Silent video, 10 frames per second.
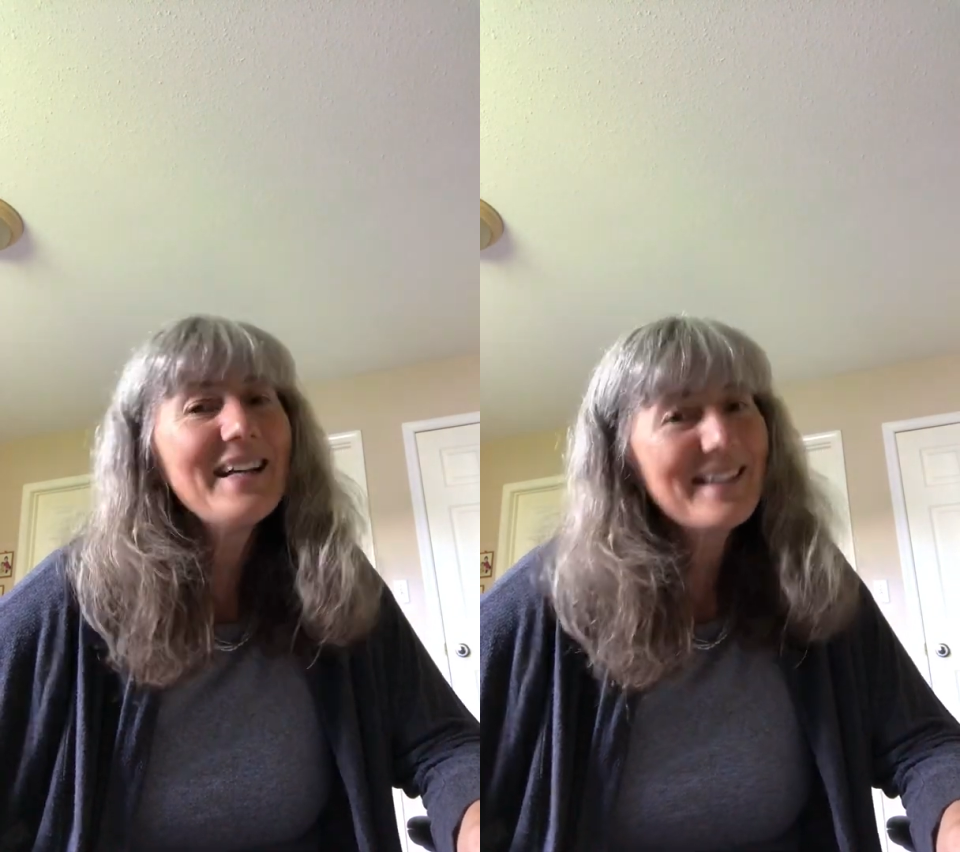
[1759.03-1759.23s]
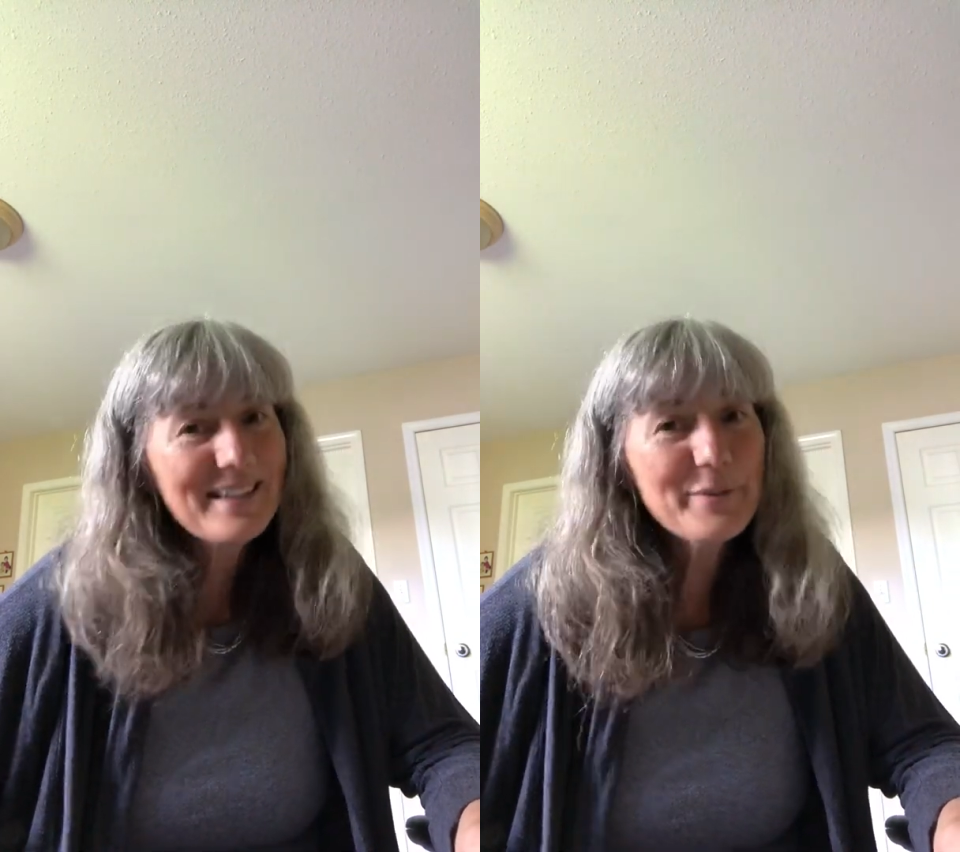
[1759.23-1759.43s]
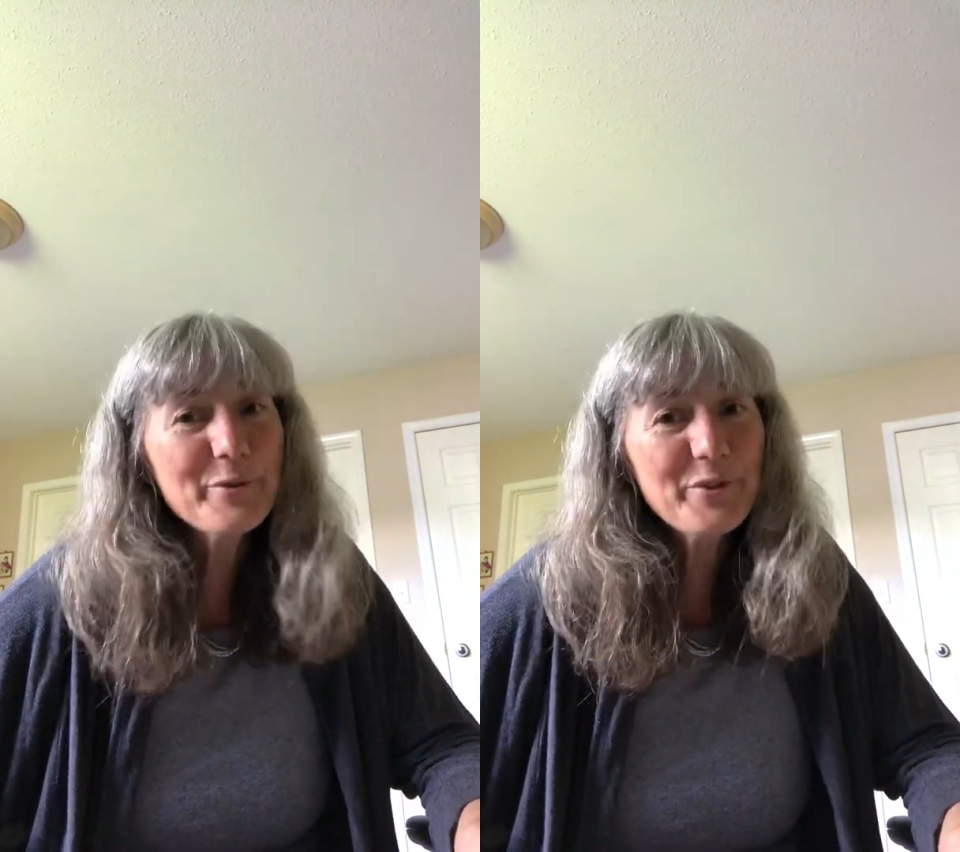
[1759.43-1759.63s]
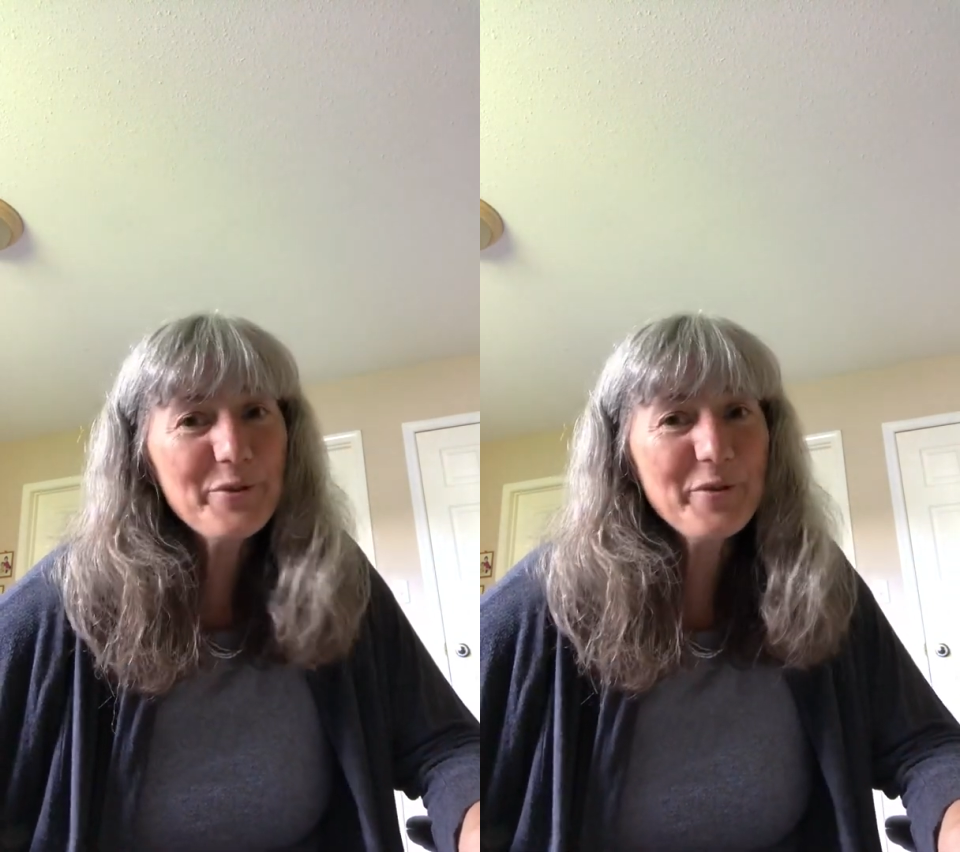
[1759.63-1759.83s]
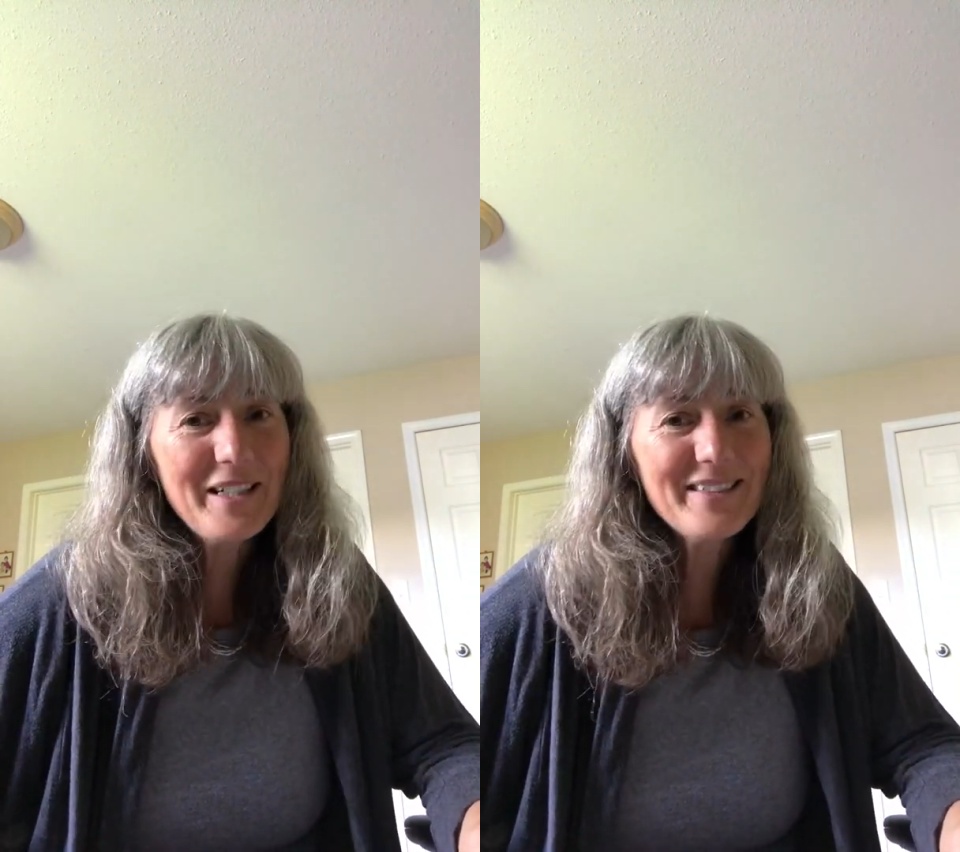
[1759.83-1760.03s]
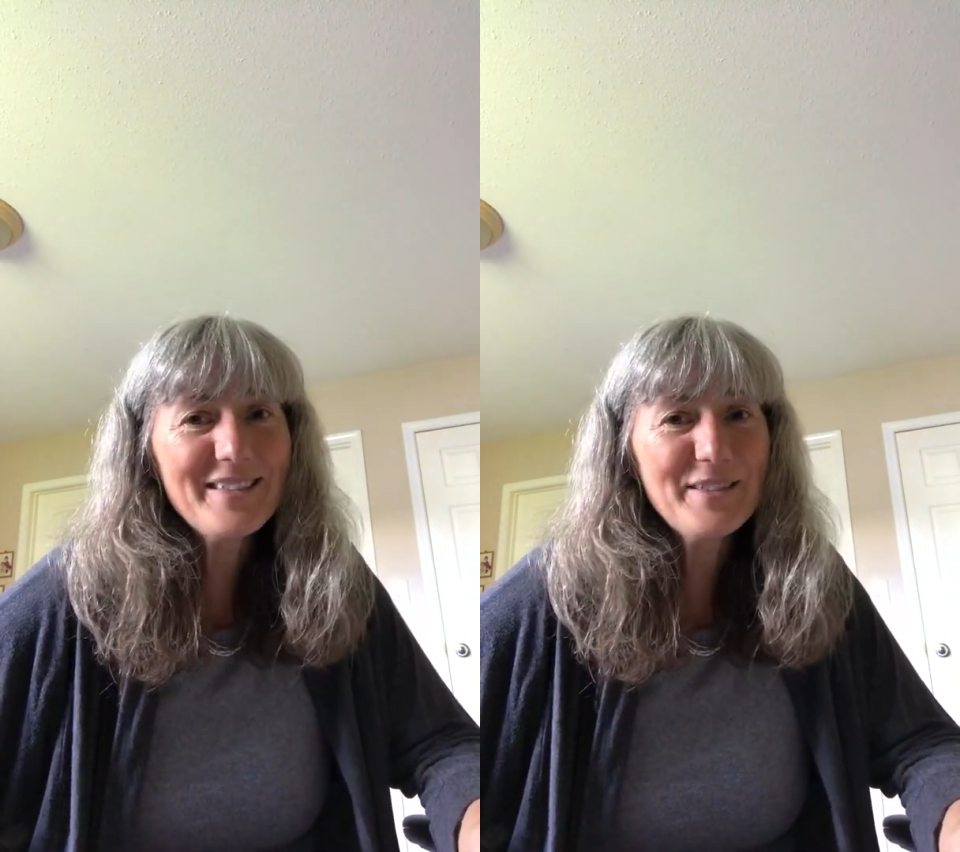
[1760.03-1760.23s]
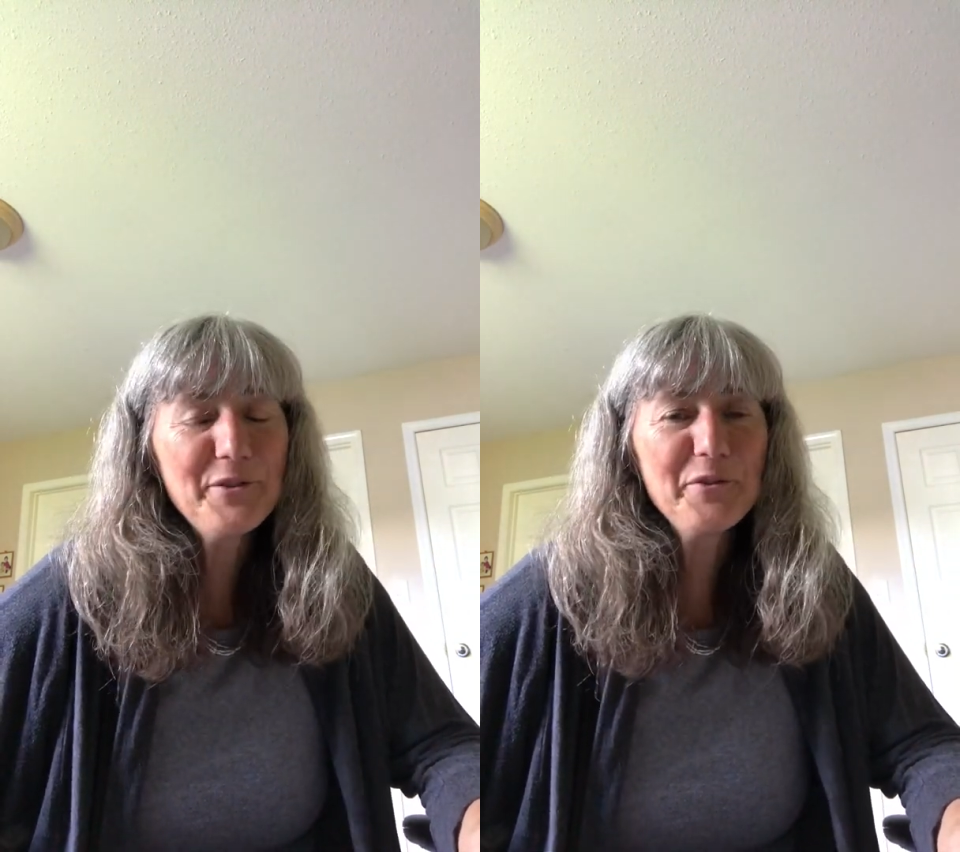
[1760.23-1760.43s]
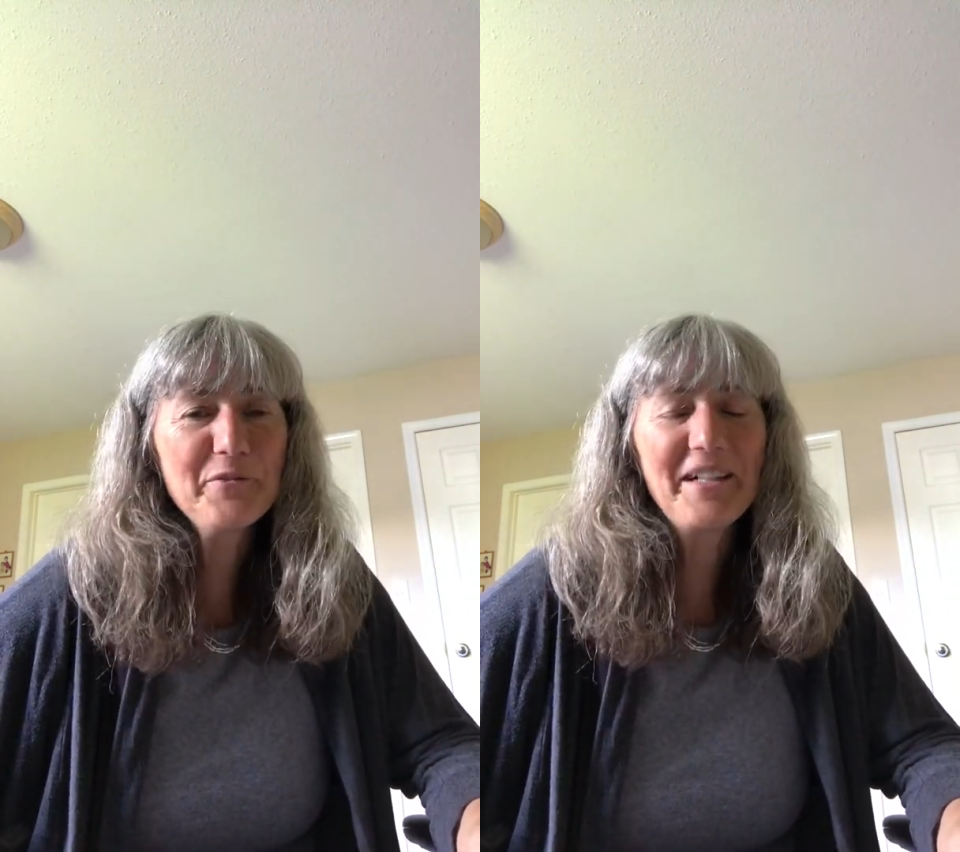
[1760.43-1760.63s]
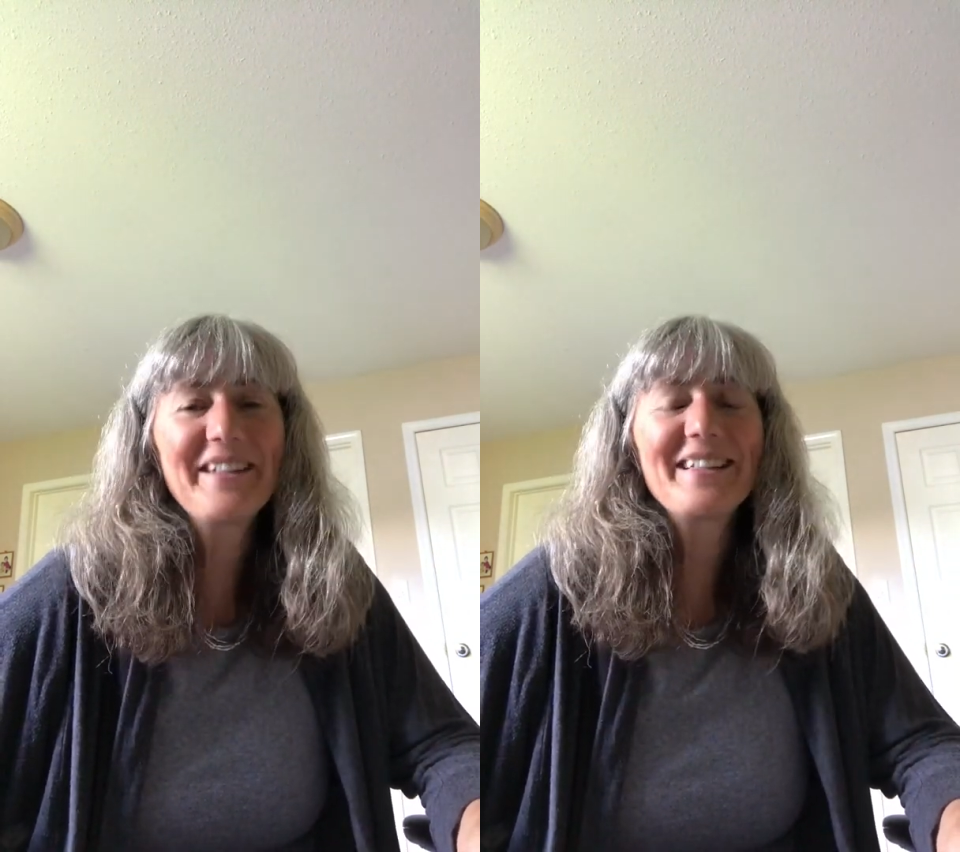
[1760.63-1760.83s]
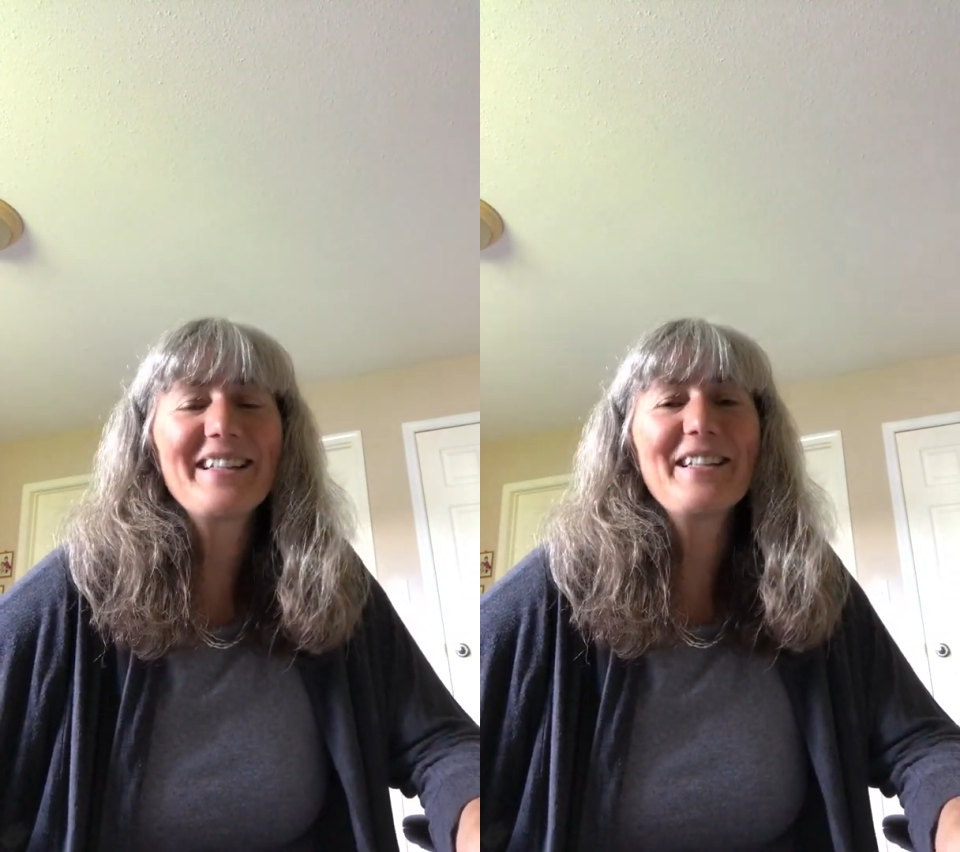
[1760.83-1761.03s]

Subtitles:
This works for us too, right?